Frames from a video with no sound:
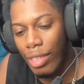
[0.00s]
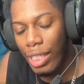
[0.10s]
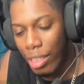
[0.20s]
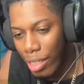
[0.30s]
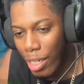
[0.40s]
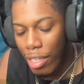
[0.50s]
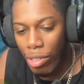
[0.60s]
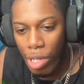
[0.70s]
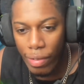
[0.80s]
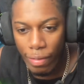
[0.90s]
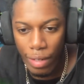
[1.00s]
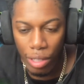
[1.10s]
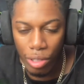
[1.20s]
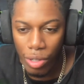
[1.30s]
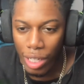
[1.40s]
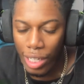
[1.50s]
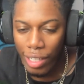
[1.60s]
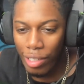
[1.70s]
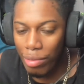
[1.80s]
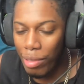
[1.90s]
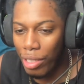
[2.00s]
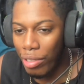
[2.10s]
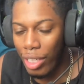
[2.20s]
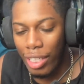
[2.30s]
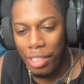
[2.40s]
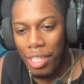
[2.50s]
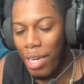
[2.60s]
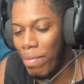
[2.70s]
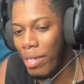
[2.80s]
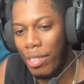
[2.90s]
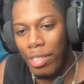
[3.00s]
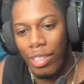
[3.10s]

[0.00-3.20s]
This nigga Thorfinn fought Thorkell, bro. Like, stop it.